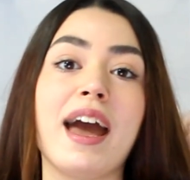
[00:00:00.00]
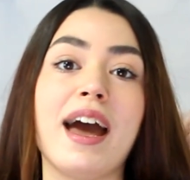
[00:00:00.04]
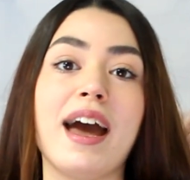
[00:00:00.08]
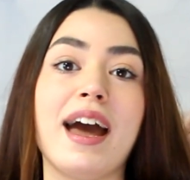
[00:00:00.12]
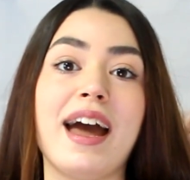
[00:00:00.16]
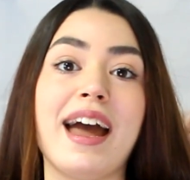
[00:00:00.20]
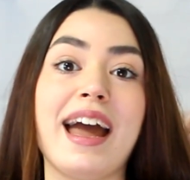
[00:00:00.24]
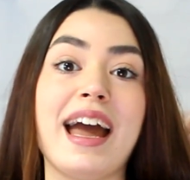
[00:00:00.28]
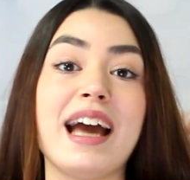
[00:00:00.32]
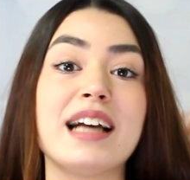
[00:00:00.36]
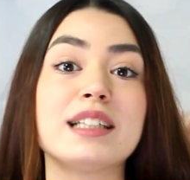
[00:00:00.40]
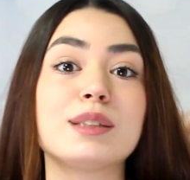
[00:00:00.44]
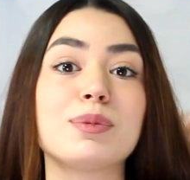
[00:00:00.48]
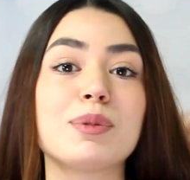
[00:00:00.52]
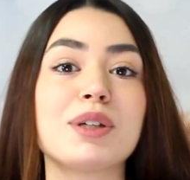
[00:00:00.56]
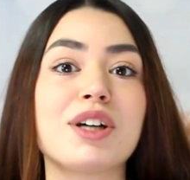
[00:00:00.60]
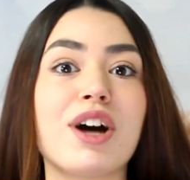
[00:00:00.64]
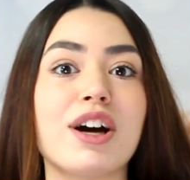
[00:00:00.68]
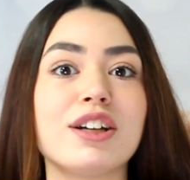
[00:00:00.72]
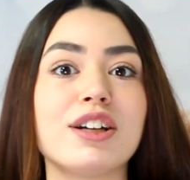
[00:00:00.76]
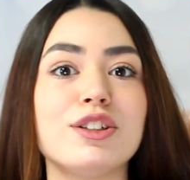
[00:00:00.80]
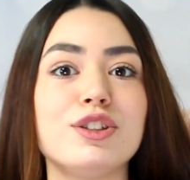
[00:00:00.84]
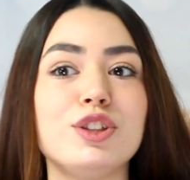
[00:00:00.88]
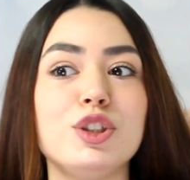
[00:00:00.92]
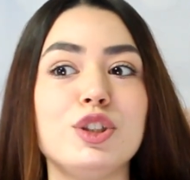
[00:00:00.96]
As we
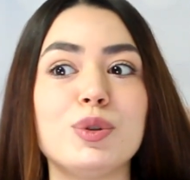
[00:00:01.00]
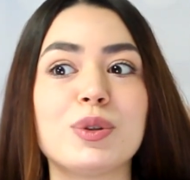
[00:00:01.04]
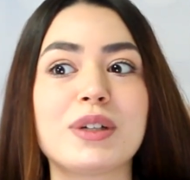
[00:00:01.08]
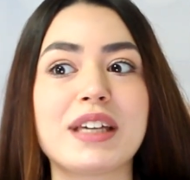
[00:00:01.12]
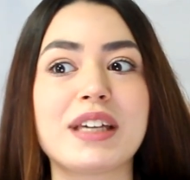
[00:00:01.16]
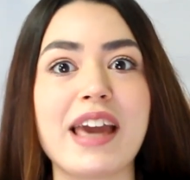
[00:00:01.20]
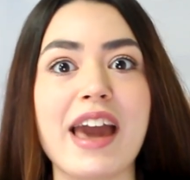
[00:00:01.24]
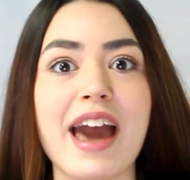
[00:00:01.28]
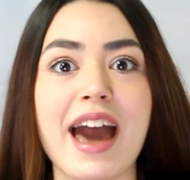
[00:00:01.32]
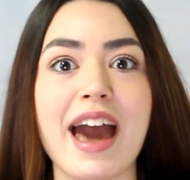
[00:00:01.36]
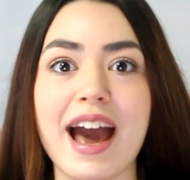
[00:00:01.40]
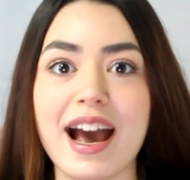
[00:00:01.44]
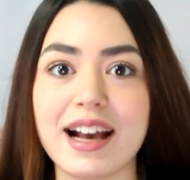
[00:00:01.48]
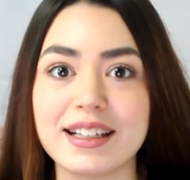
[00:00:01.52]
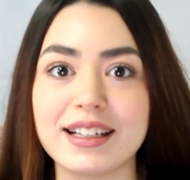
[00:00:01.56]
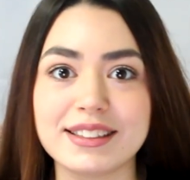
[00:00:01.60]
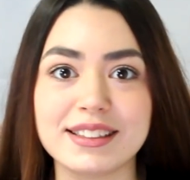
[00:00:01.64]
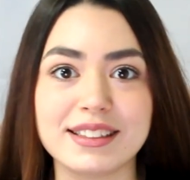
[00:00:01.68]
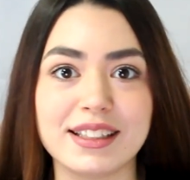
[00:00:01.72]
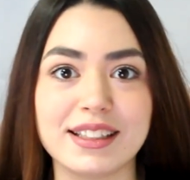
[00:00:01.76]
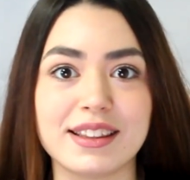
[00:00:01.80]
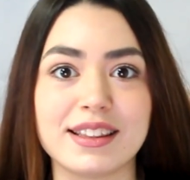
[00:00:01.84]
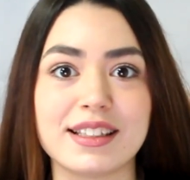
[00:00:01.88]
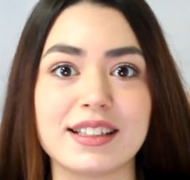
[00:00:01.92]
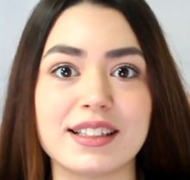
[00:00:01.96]
got a new
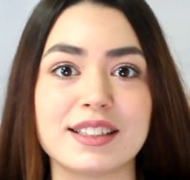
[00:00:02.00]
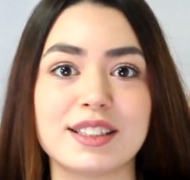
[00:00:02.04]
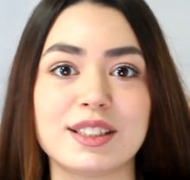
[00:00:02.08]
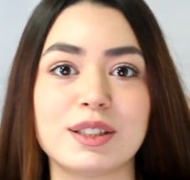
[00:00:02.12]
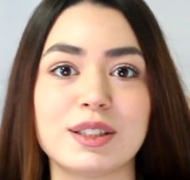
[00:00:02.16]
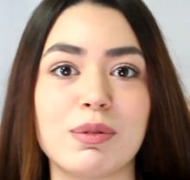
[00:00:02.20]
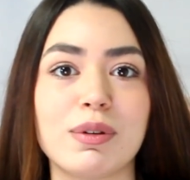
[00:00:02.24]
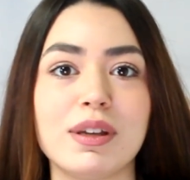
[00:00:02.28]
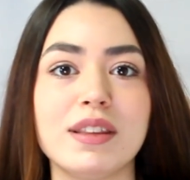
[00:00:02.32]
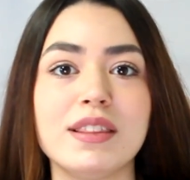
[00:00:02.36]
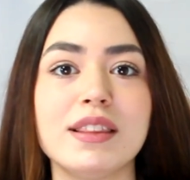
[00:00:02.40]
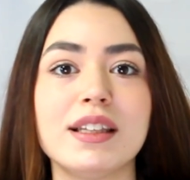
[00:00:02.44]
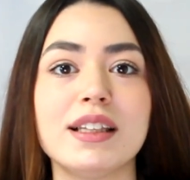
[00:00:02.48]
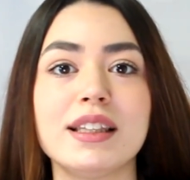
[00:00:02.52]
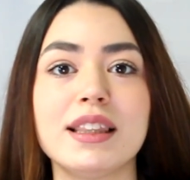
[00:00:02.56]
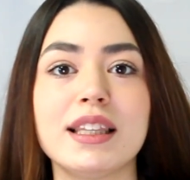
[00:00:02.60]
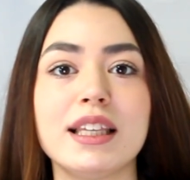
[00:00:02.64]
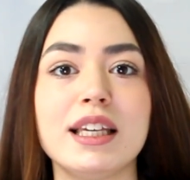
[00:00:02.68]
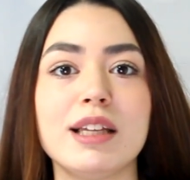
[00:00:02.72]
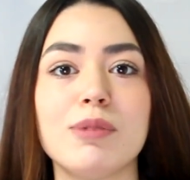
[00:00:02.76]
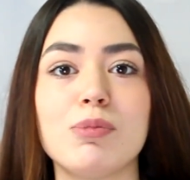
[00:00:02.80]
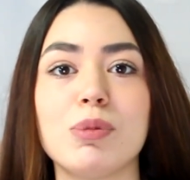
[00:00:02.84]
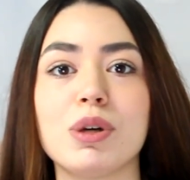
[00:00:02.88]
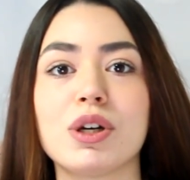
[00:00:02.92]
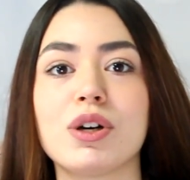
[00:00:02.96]
cast in this, so in the
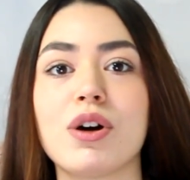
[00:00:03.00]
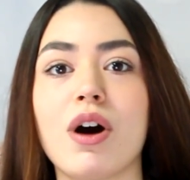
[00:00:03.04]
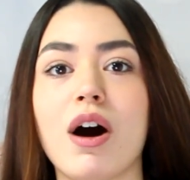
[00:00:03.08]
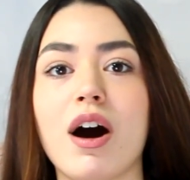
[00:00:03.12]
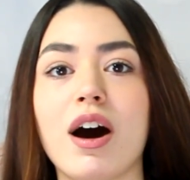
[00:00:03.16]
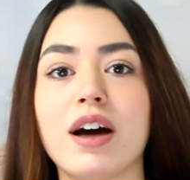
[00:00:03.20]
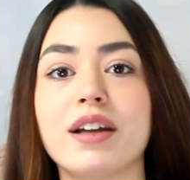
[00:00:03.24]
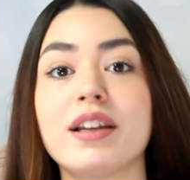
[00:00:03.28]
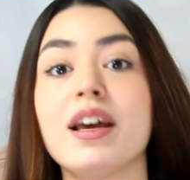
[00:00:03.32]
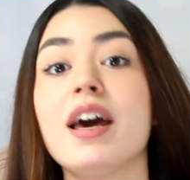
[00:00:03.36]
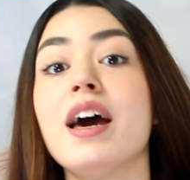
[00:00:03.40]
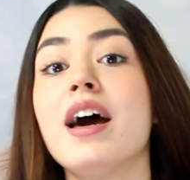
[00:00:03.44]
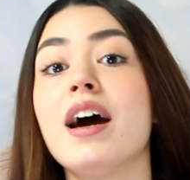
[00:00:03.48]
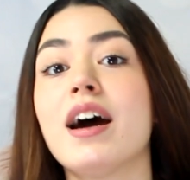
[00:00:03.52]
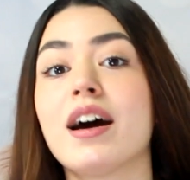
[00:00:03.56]
lead we got